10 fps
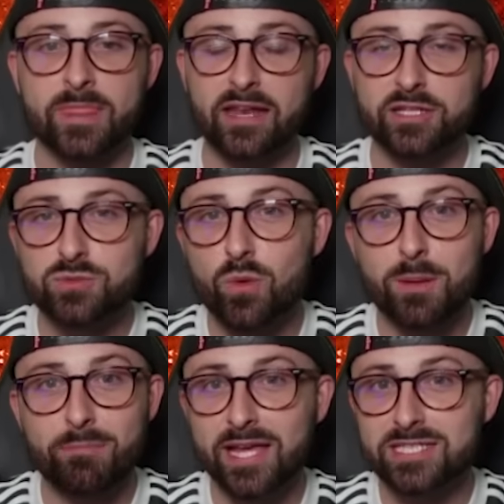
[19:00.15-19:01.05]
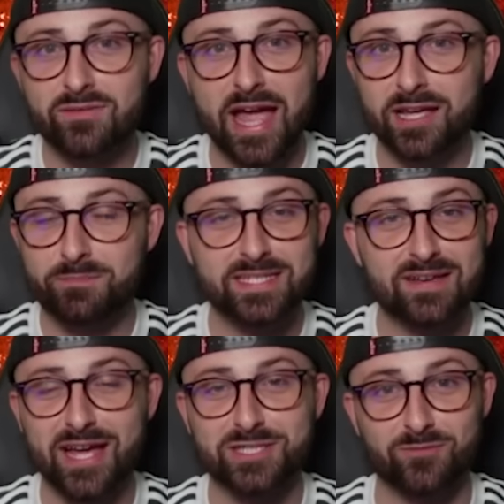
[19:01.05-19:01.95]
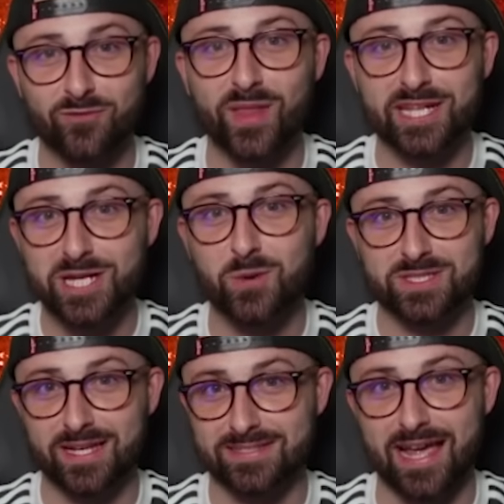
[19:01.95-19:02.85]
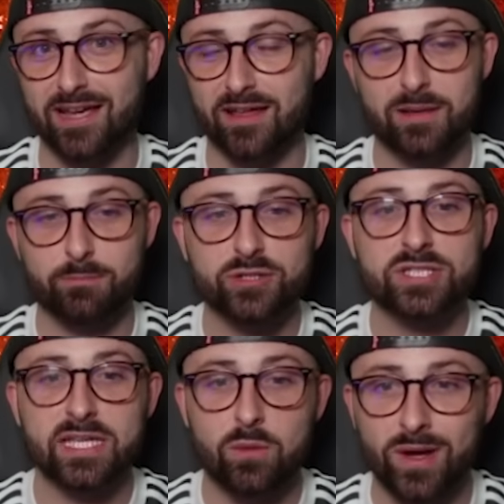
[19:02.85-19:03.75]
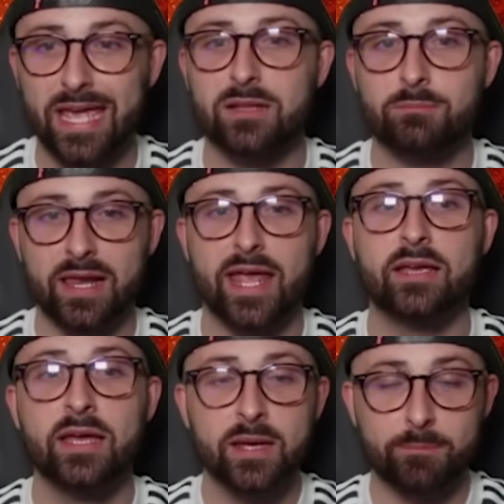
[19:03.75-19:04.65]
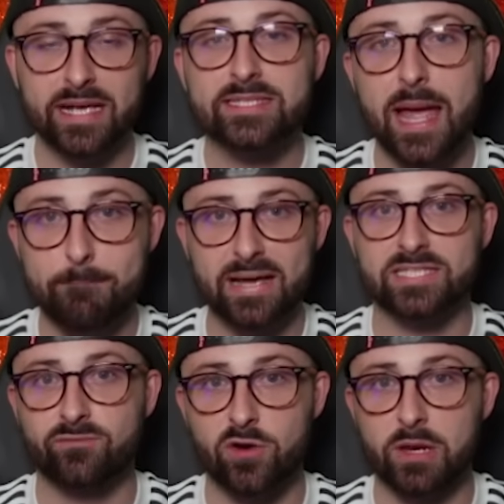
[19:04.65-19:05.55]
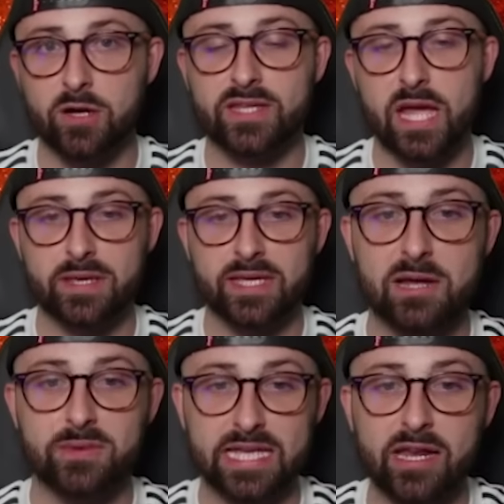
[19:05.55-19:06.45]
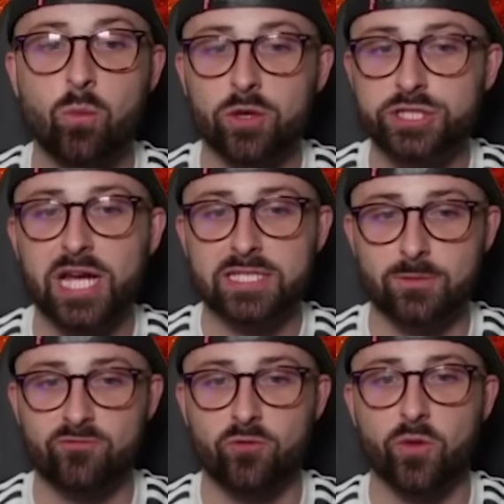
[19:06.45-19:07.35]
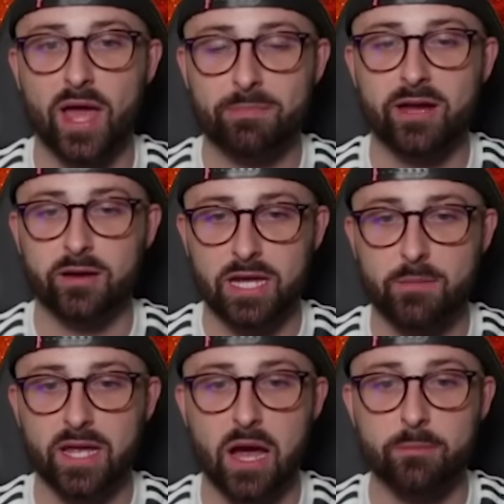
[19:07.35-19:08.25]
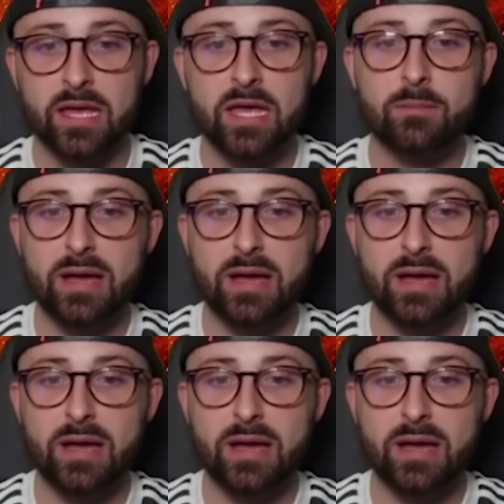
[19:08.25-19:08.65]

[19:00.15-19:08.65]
And I just want a piece of action for that Chelsea attack. I think Pochettino will get them playing better and better football over the game weeks, and I want Jackson for that period coming up.